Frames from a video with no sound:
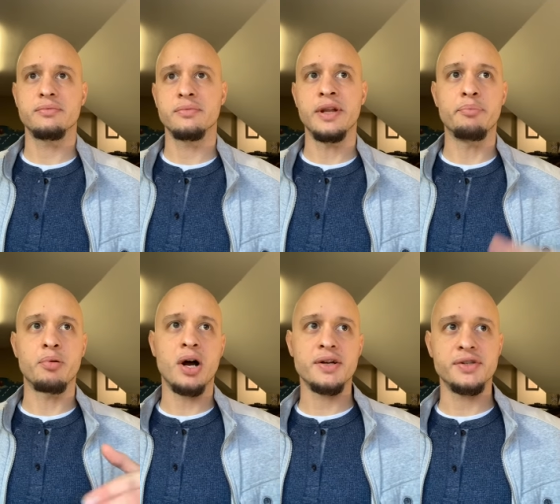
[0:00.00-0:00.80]
the
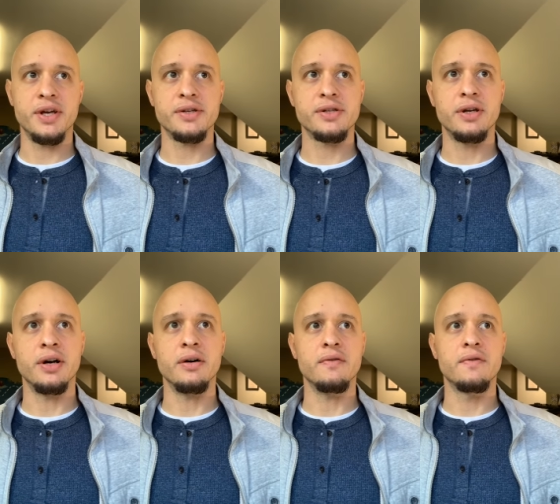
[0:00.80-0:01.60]
process
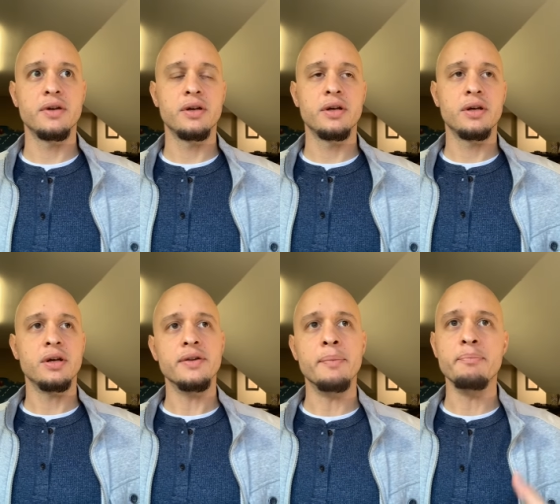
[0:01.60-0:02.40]
of
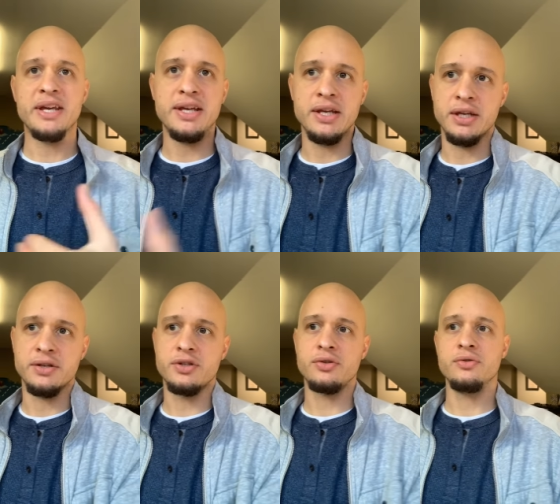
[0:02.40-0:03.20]
the
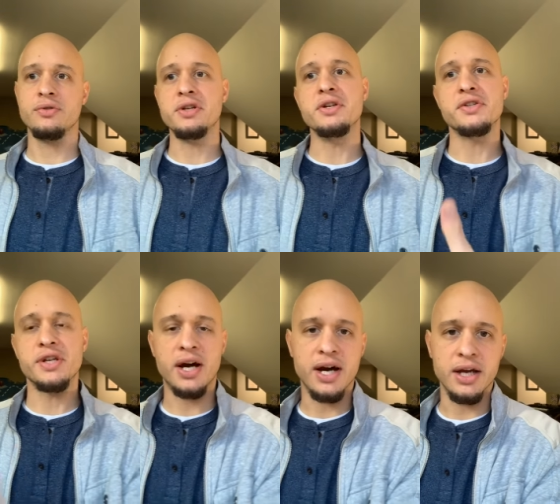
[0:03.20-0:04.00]
meeting to the
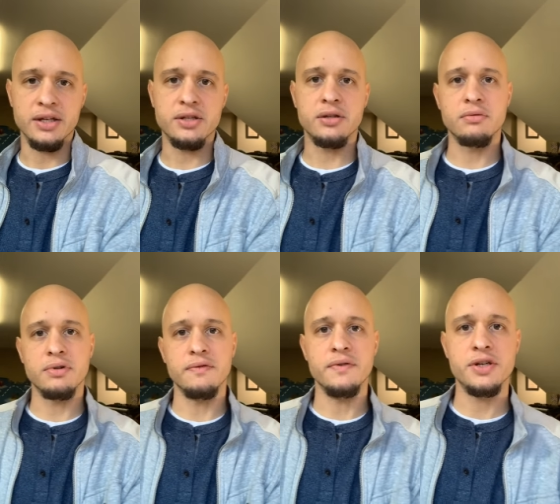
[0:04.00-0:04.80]
design, to the
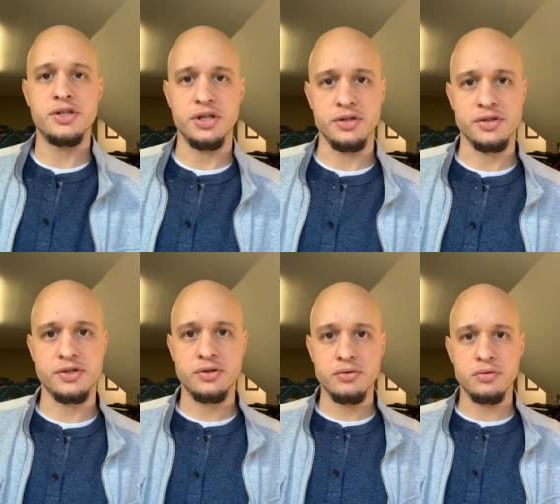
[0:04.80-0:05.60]
revisions,
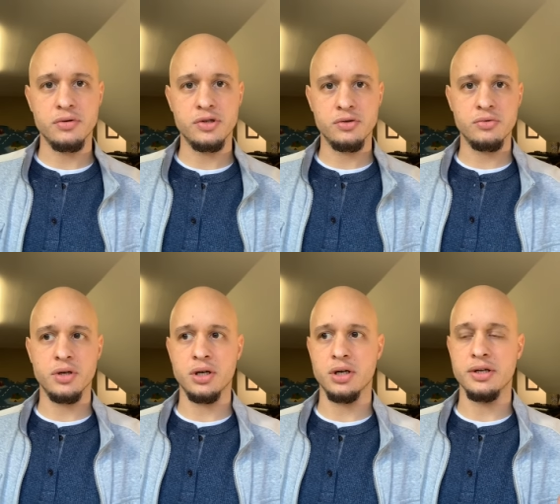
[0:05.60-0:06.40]
to
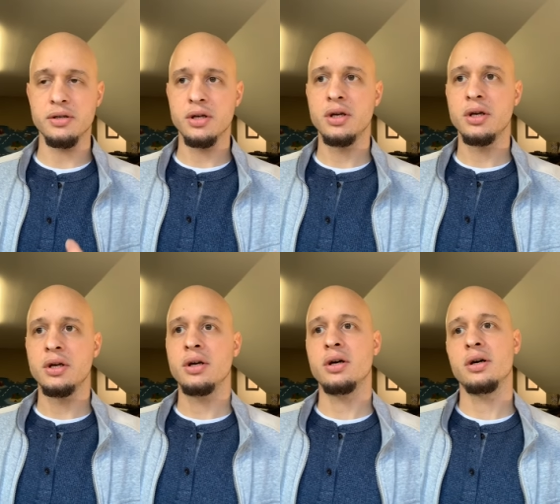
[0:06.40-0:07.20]

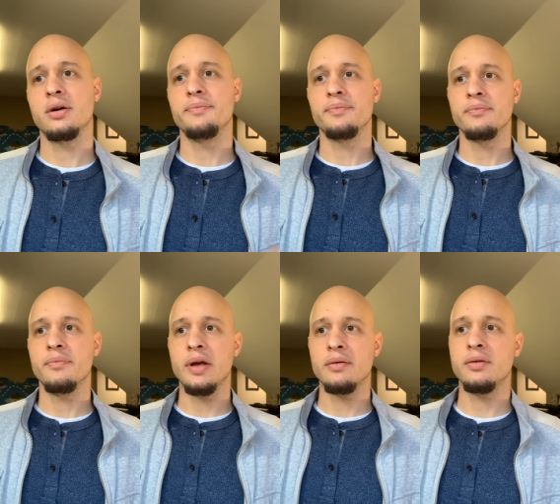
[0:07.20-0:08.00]

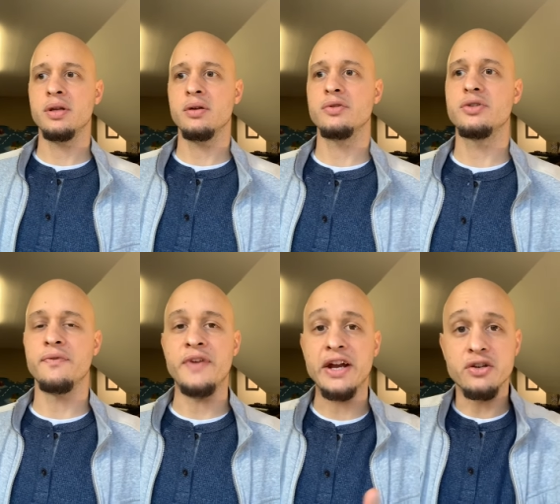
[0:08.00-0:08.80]

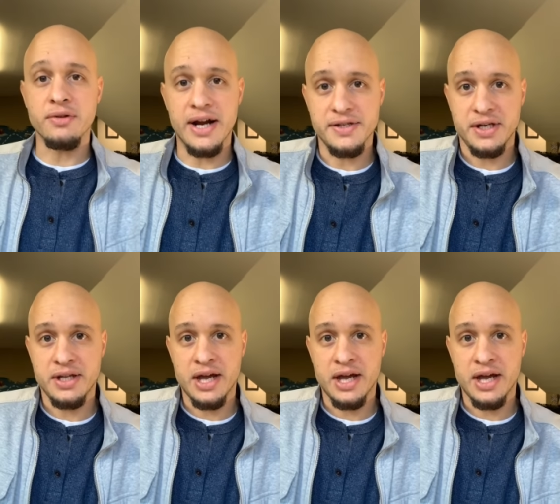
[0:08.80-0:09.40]
vectorizing